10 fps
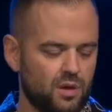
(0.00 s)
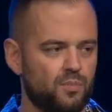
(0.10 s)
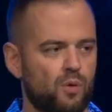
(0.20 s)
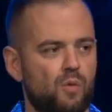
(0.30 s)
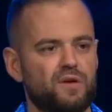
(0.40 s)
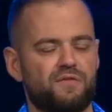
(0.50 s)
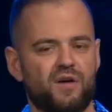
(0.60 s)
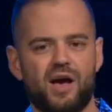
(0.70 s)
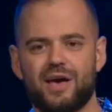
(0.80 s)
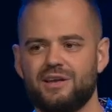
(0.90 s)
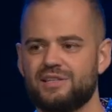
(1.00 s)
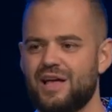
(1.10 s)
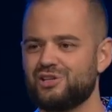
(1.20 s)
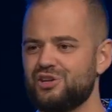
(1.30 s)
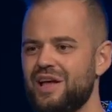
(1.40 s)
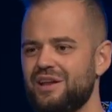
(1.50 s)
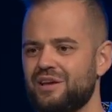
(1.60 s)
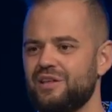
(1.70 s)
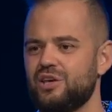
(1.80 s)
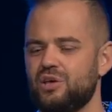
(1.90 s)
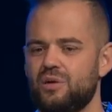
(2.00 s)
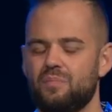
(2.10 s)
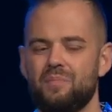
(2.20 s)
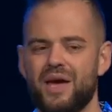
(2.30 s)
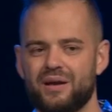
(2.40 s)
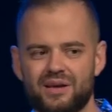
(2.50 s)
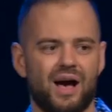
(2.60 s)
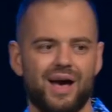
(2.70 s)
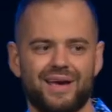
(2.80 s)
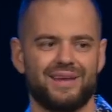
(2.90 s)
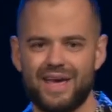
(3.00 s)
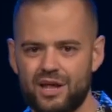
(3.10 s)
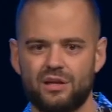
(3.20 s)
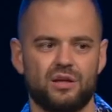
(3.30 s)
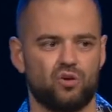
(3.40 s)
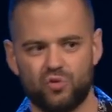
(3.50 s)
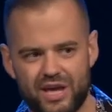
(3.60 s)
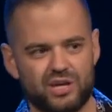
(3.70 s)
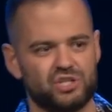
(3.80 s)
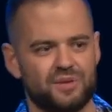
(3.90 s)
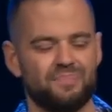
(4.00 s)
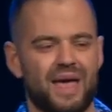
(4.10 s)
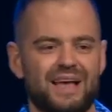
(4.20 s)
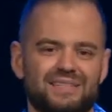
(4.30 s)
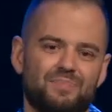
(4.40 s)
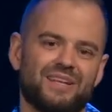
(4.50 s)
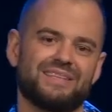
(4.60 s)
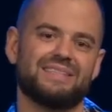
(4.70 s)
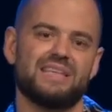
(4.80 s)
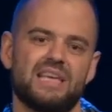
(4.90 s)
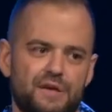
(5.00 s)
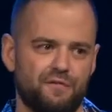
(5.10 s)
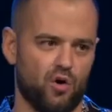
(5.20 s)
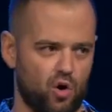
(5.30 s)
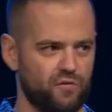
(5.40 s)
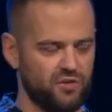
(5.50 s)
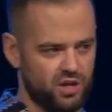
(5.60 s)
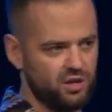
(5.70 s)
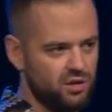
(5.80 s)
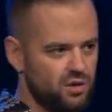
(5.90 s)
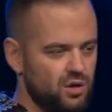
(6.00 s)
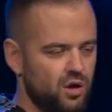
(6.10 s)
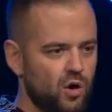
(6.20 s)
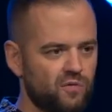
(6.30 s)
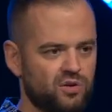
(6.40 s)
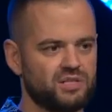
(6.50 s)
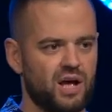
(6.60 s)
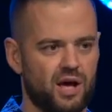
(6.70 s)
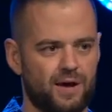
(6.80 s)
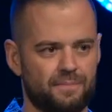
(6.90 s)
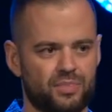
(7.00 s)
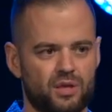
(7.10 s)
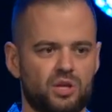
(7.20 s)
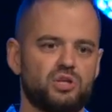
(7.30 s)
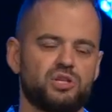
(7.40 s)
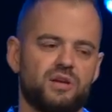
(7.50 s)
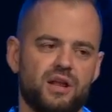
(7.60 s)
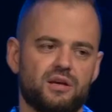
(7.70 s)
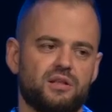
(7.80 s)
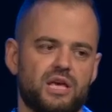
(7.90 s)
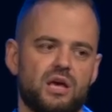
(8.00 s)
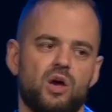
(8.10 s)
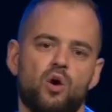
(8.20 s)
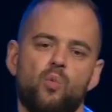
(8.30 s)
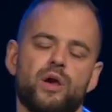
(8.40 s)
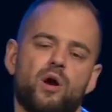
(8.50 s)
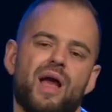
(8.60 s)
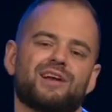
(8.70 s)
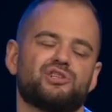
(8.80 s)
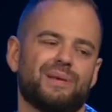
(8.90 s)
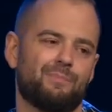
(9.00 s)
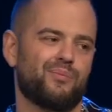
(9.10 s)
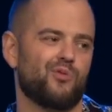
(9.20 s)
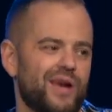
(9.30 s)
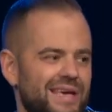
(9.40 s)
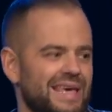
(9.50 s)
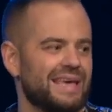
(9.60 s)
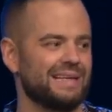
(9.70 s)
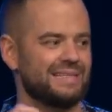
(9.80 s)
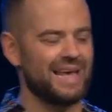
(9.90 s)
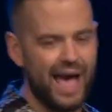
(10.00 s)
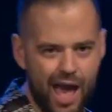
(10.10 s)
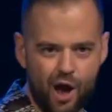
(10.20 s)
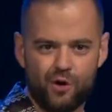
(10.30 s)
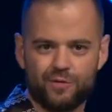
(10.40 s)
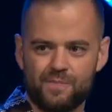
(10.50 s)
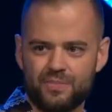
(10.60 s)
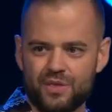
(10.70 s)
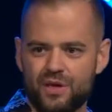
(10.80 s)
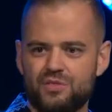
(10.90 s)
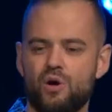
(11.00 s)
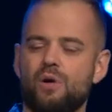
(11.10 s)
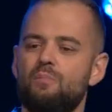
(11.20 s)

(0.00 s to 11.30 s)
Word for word: But what we find is that genetically, mankind and creation has been devolving over time. Genetically, we are actually breaking down. There are